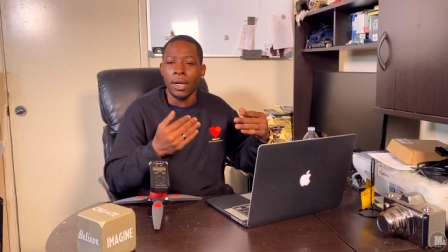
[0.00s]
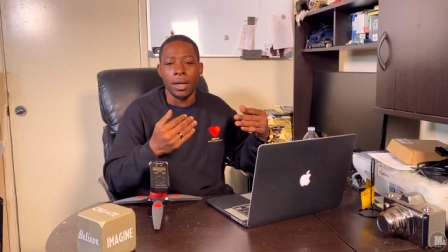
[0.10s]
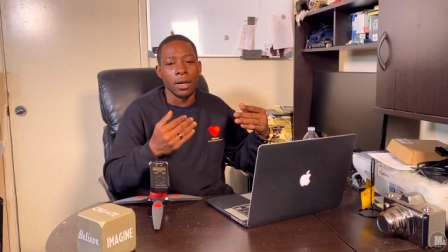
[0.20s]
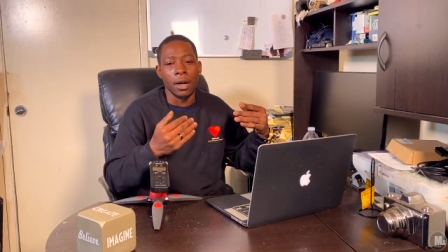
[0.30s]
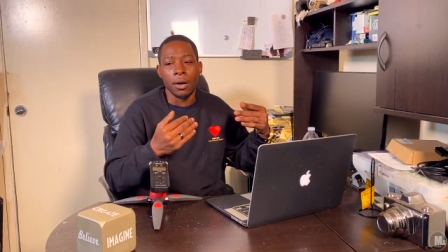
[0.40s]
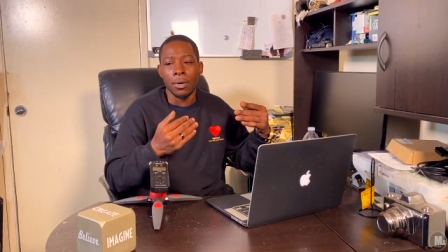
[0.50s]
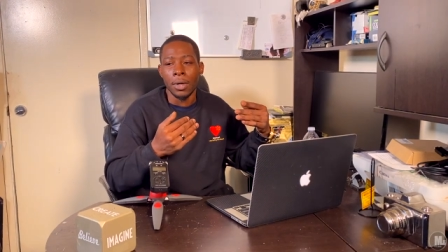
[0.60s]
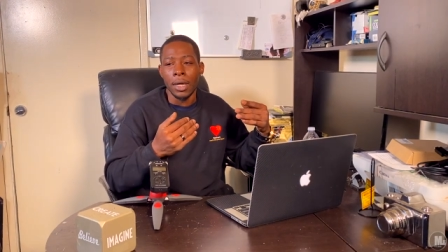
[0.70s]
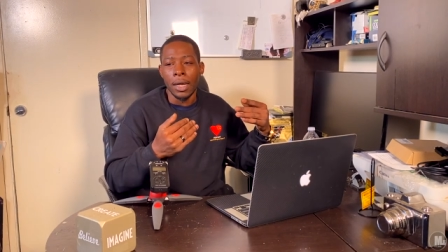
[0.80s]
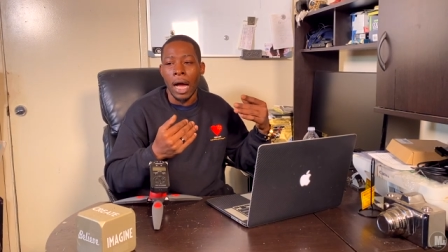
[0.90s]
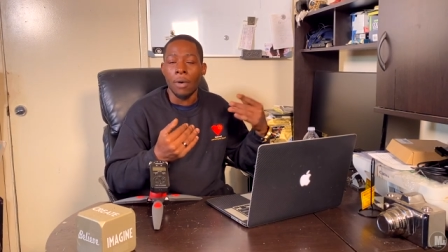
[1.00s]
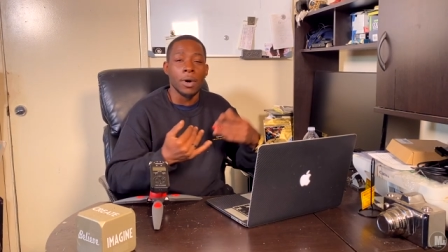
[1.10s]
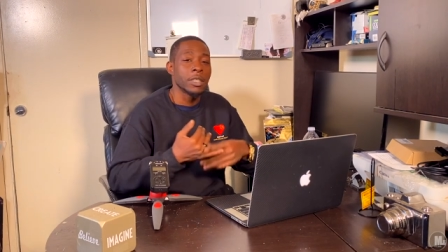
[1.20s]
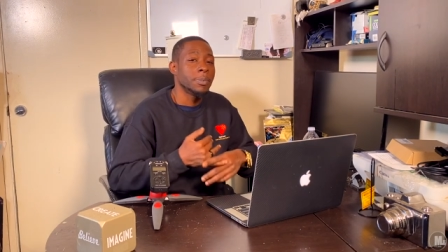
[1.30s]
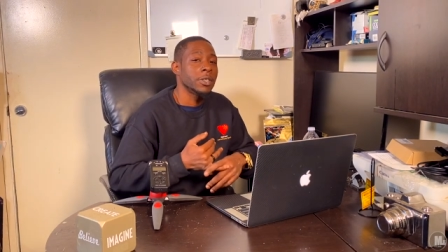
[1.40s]
you know, I
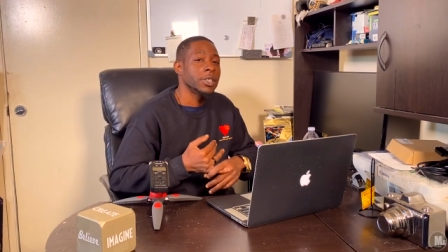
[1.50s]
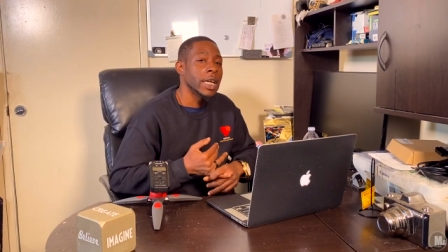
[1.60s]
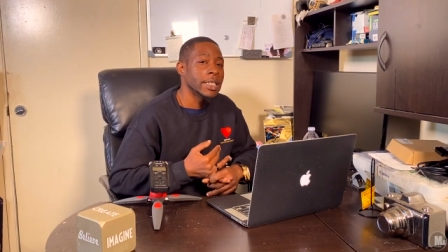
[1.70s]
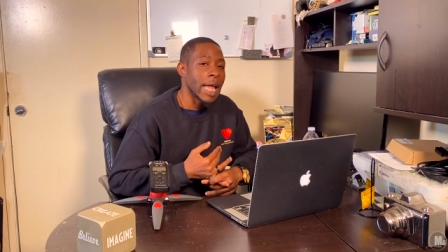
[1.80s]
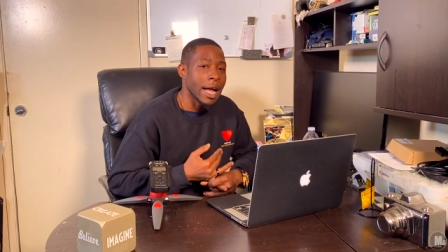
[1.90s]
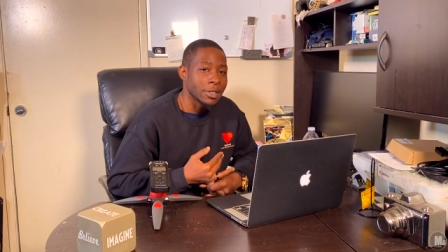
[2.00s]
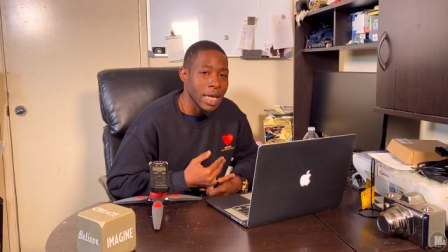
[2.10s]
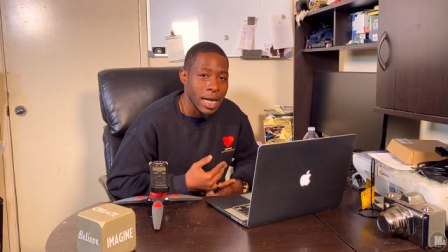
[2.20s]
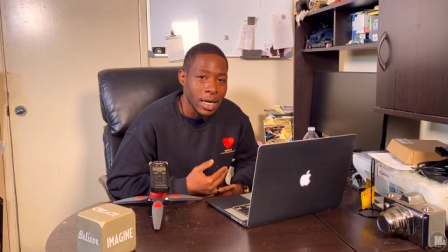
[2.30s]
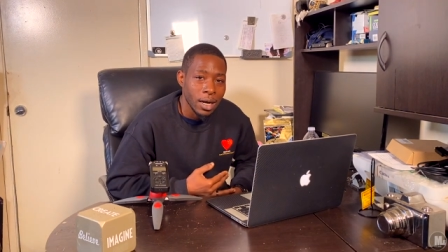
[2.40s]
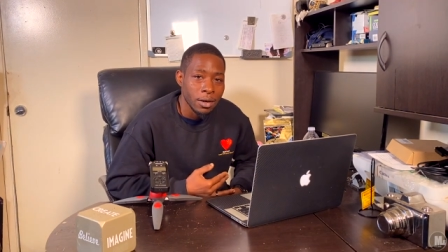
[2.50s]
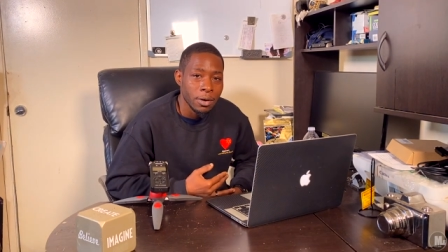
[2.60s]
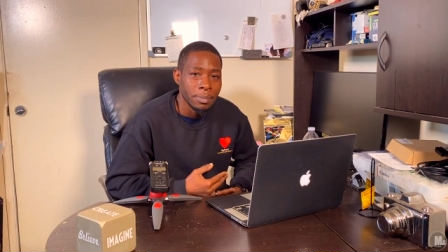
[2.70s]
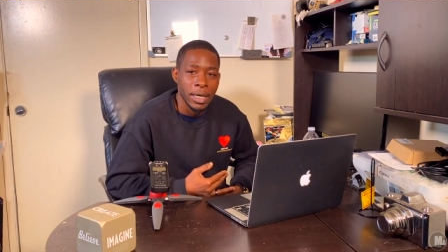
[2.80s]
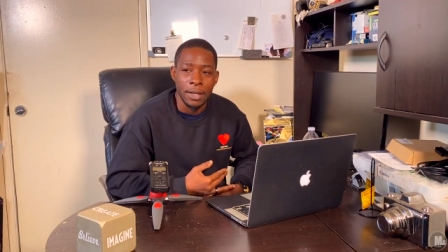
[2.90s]
was supposed to change the outside color,
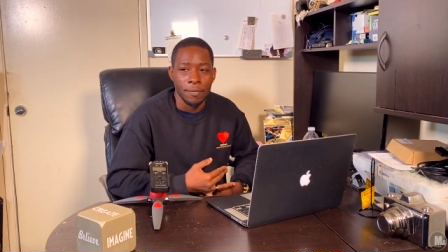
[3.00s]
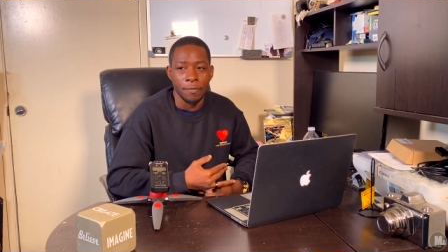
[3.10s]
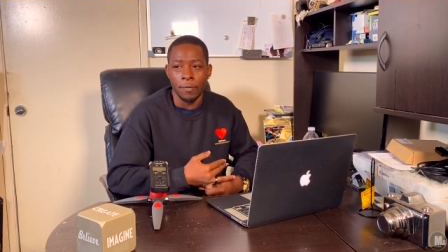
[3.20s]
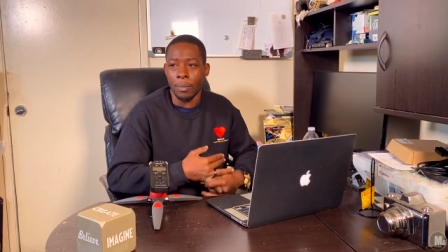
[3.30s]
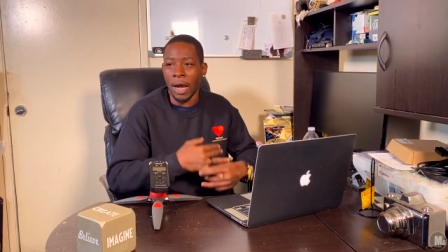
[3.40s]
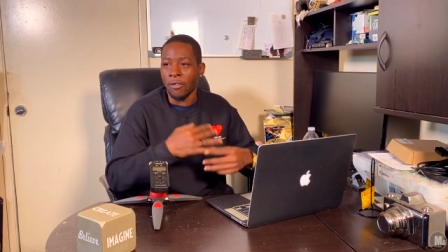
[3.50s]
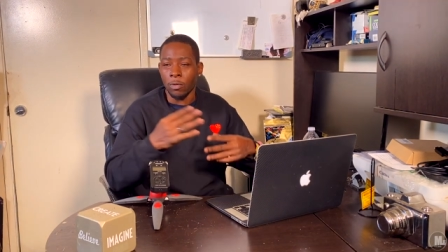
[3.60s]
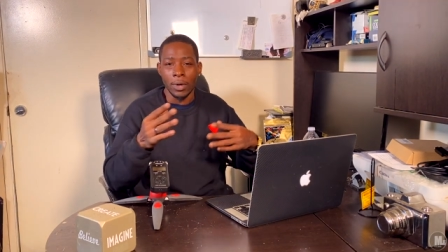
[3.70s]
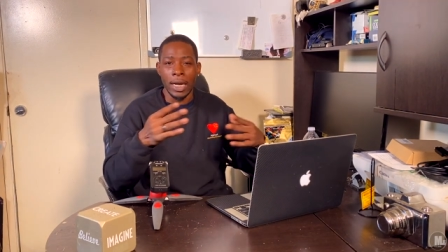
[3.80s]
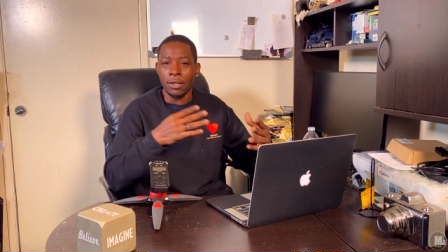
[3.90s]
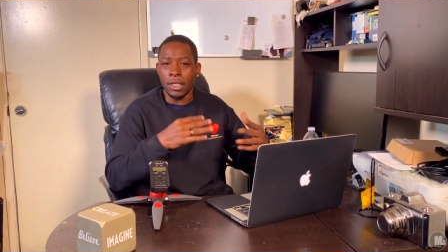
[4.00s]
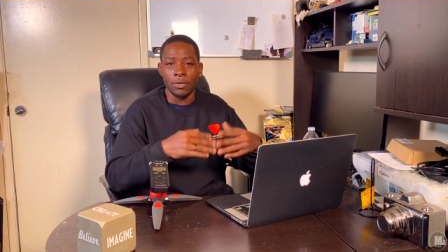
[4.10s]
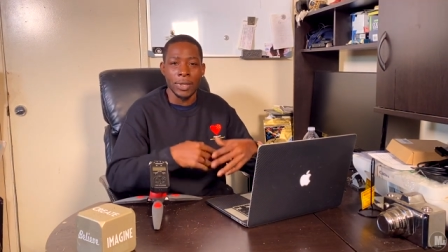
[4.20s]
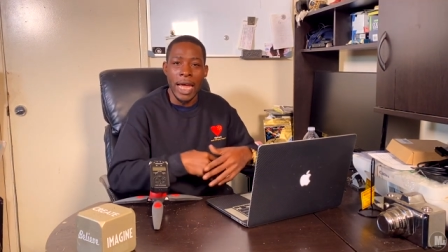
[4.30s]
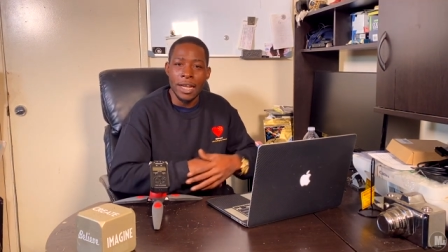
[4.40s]
but from everyone else's
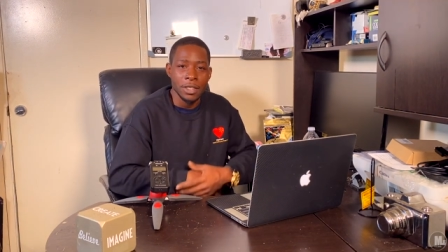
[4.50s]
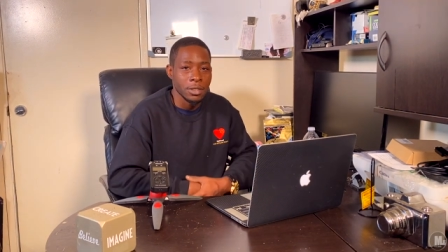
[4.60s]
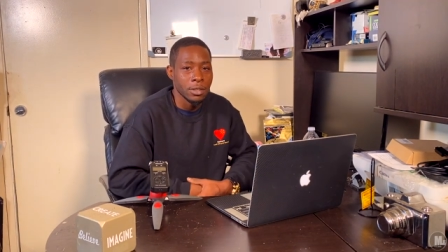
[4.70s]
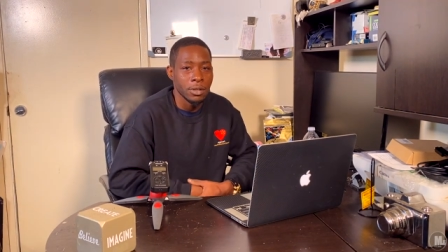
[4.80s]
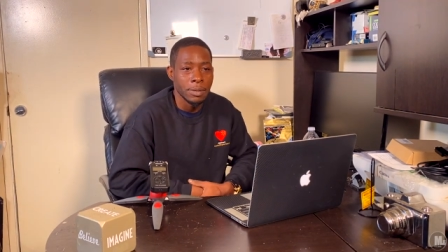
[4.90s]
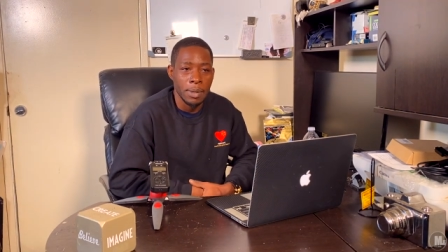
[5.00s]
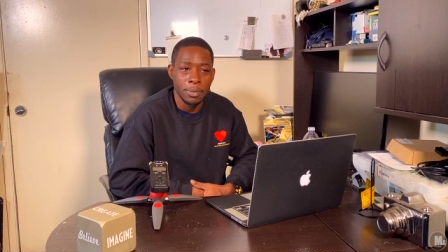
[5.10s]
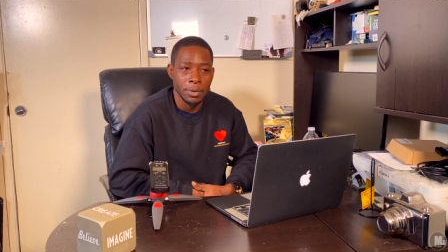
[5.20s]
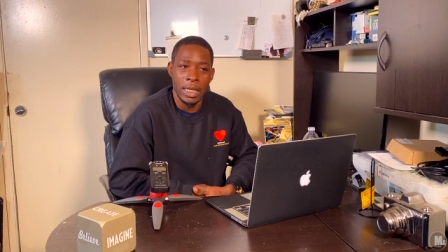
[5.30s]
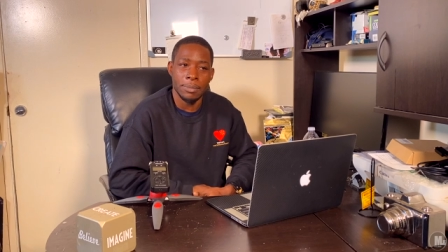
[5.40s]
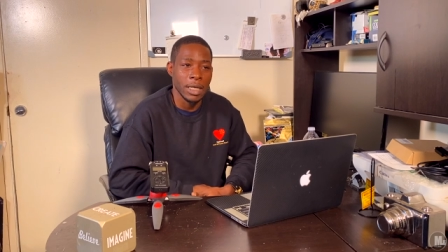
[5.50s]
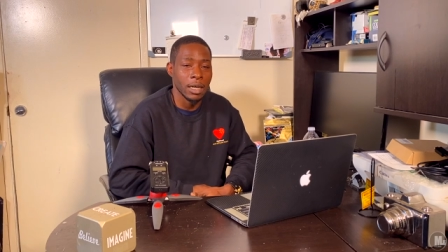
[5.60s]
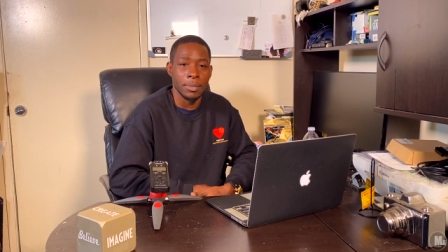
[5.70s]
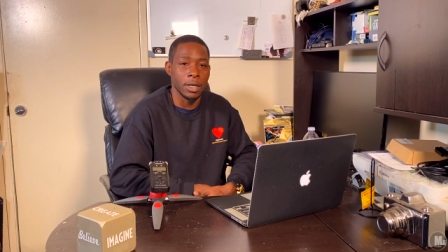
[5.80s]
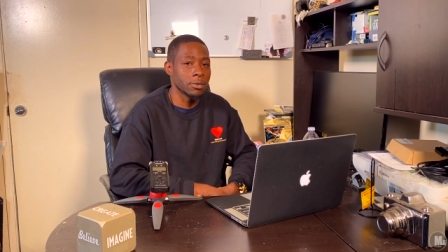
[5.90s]
reaction to it, people keep
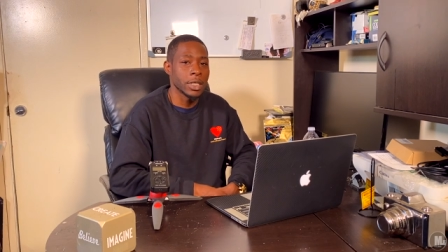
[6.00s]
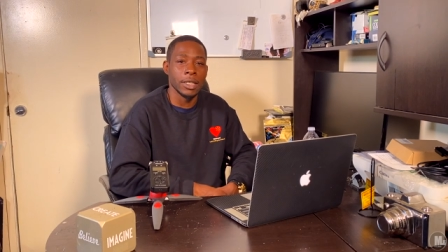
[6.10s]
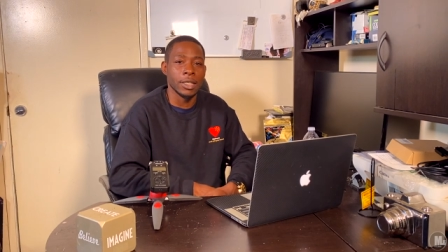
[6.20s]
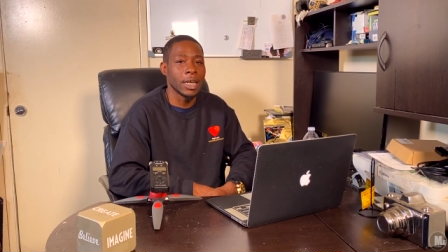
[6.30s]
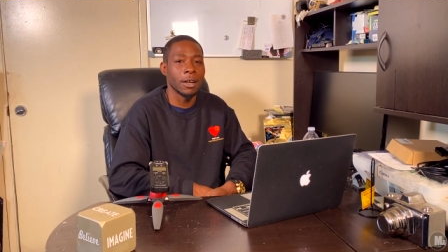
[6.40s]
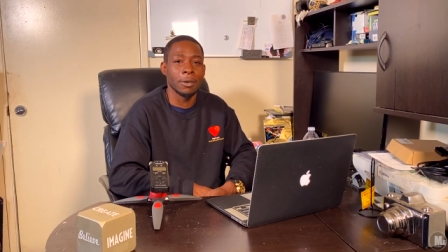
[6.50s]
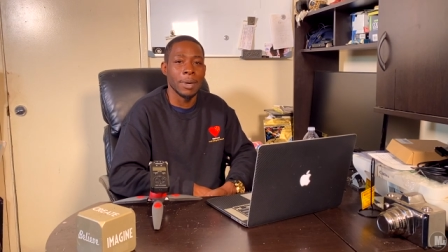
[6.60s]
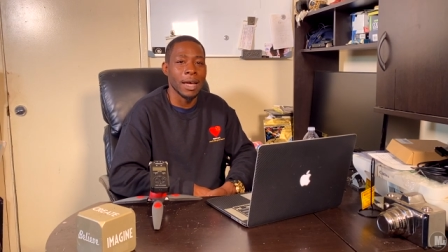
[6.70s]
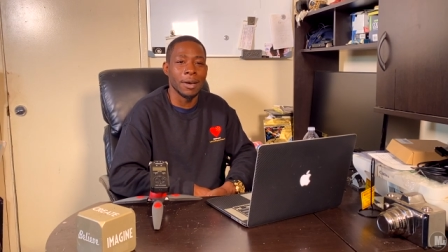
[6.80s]
telling me, don't change the color, man.